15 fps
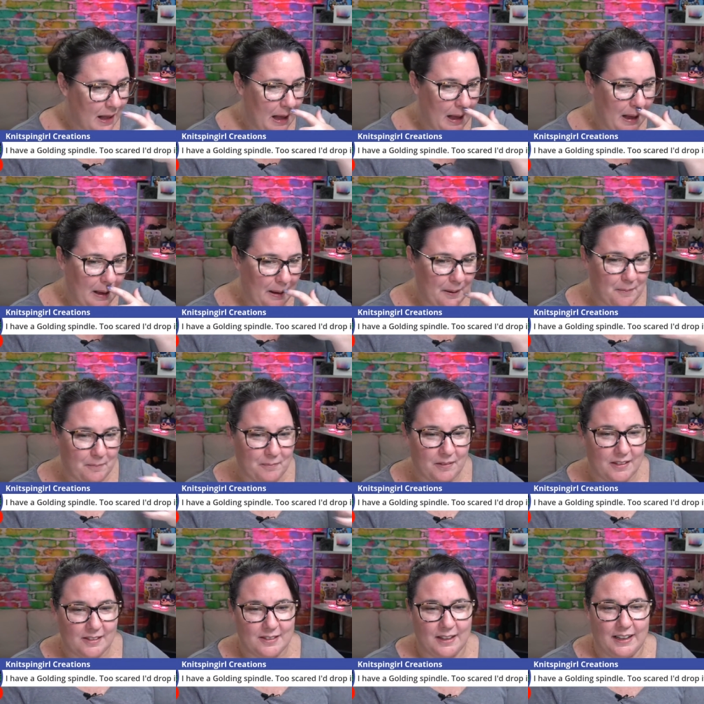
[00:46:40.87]
Um,
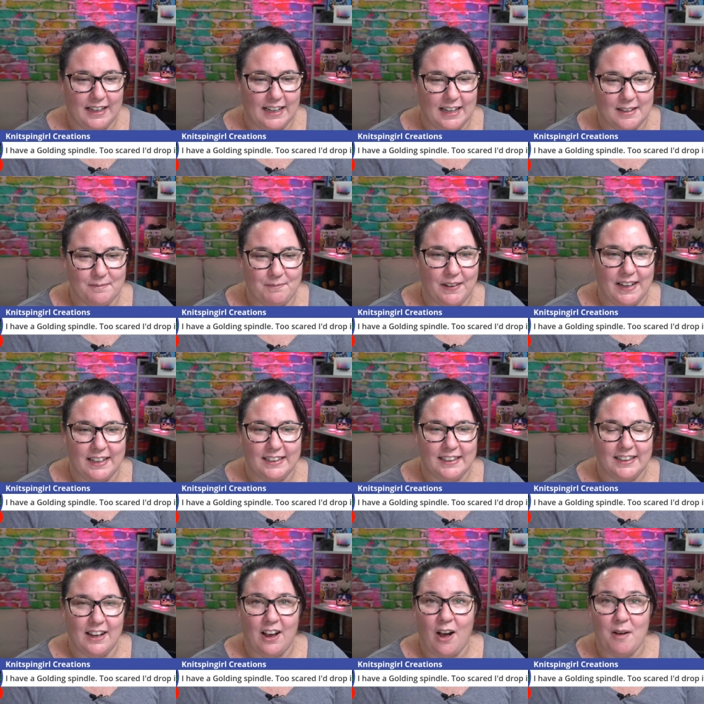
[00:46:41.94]
so yeah, but
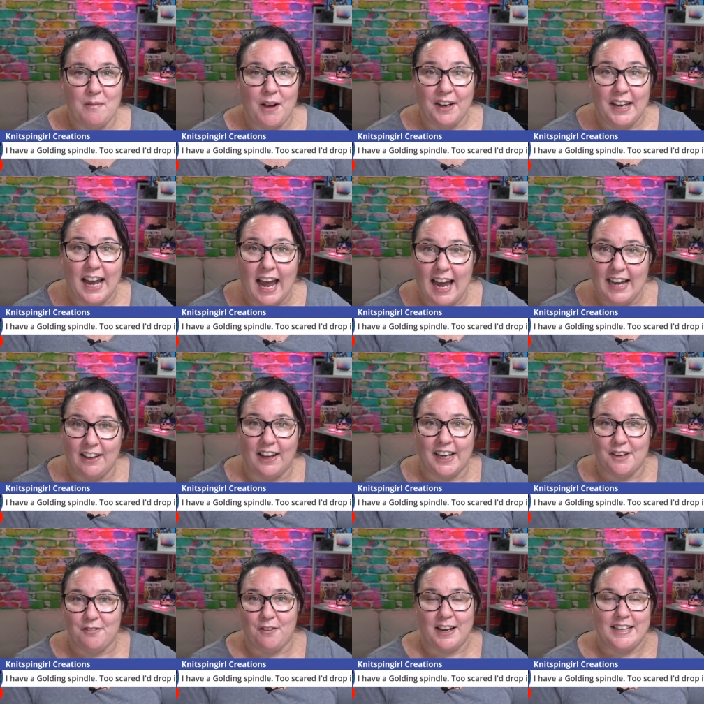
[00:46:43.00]
I'm okay. Like
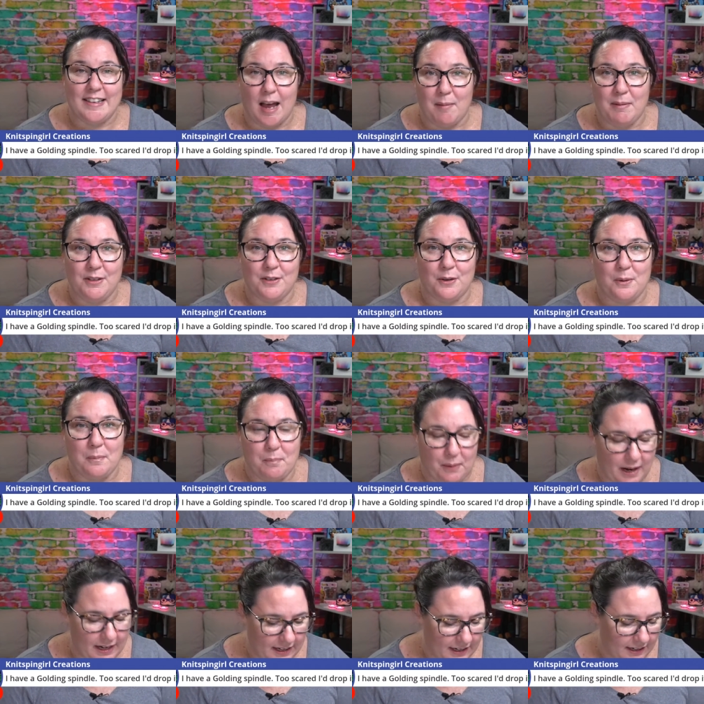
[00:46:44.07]
if I damage it or
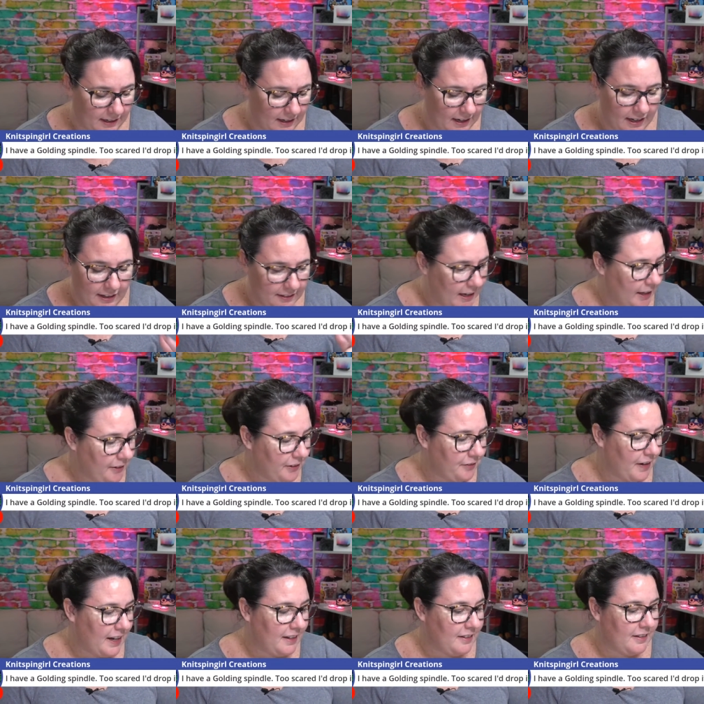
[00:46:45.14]
break it. The other
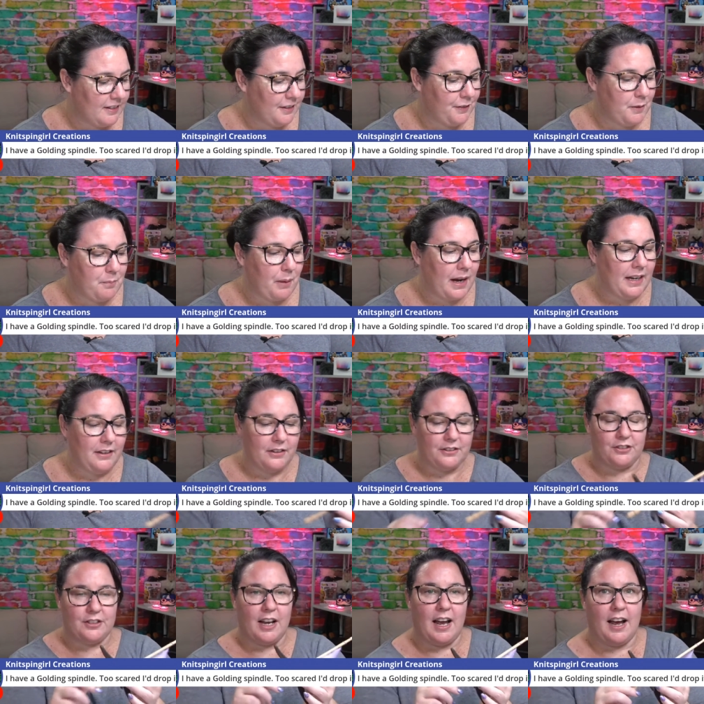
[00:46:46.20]
advantage is if you break your
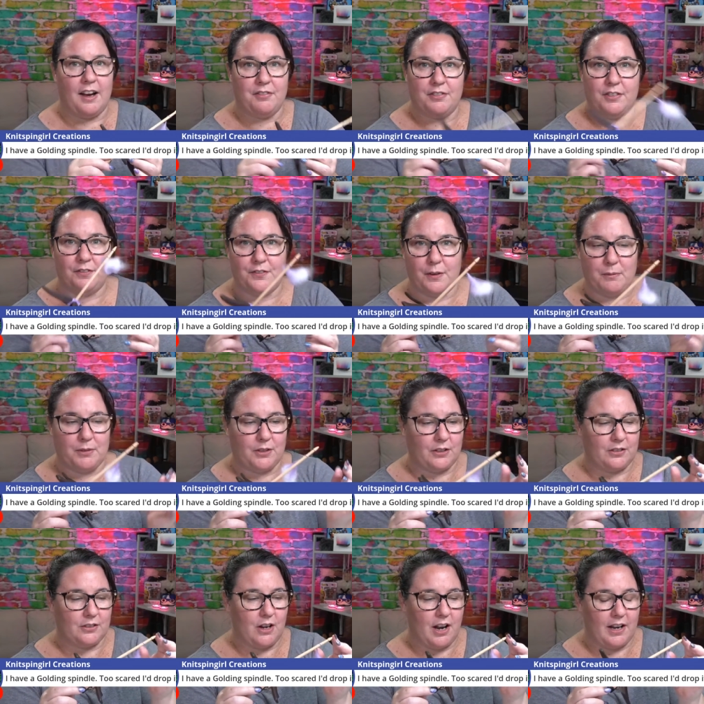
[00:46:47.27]
shaft from Scott
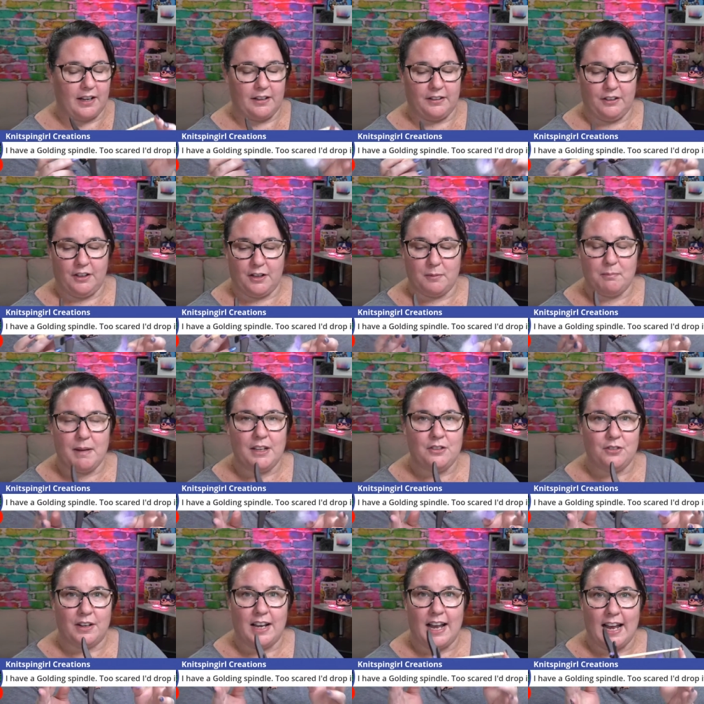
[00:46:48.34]
Snyder, you can
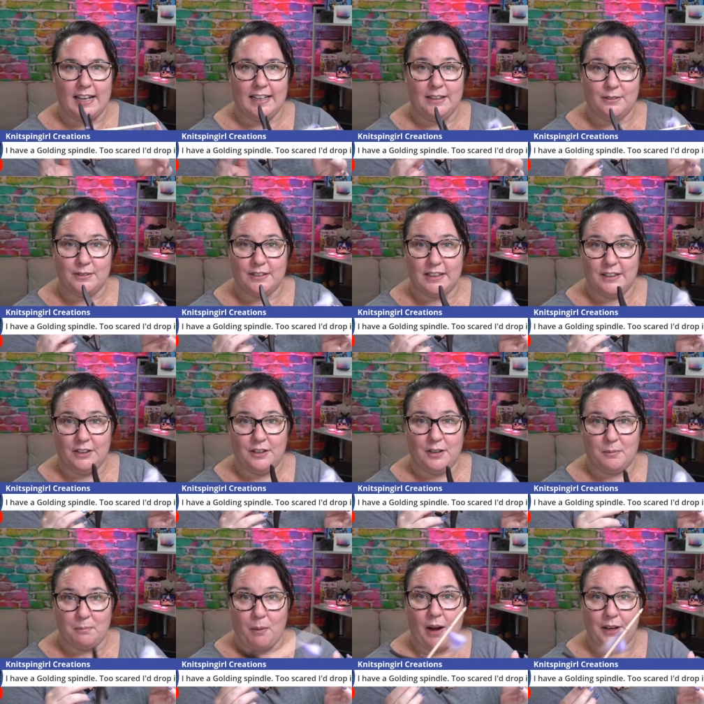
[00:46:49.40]
measure it and he'll you
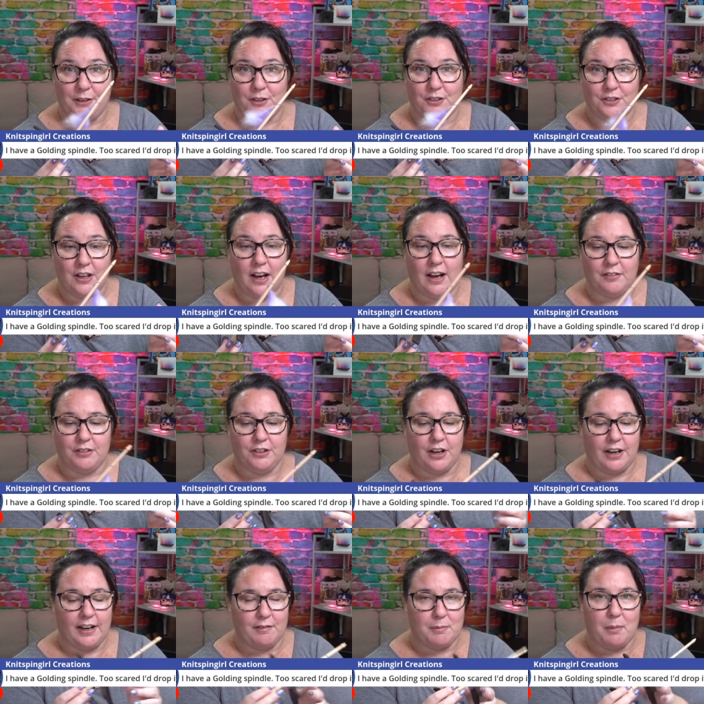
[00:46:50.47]
can buy a new shaft. You
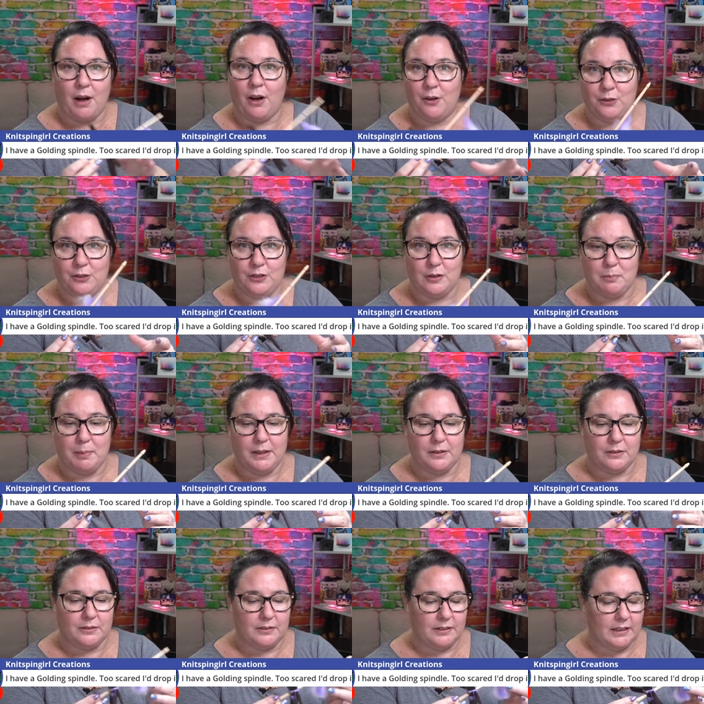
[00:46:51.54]
don't have to buy a whole new
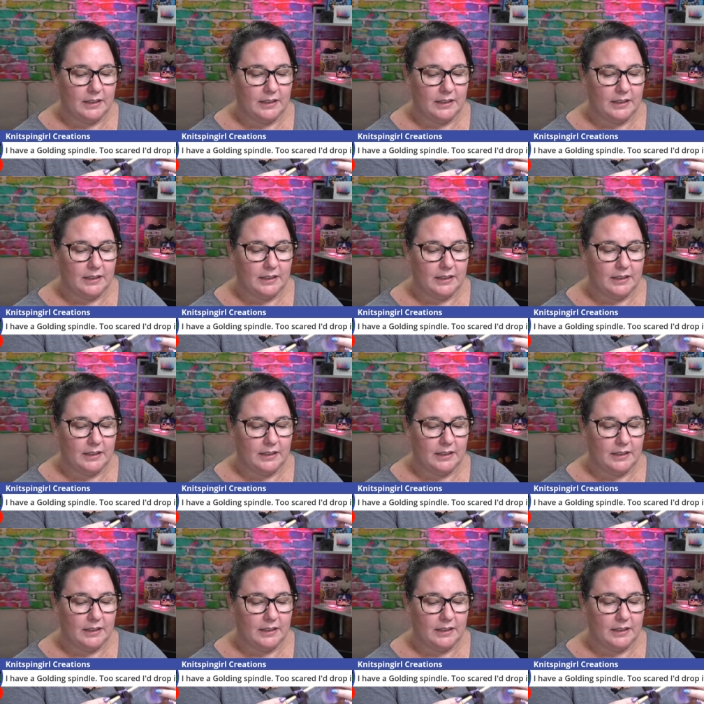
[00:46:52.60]
spindle.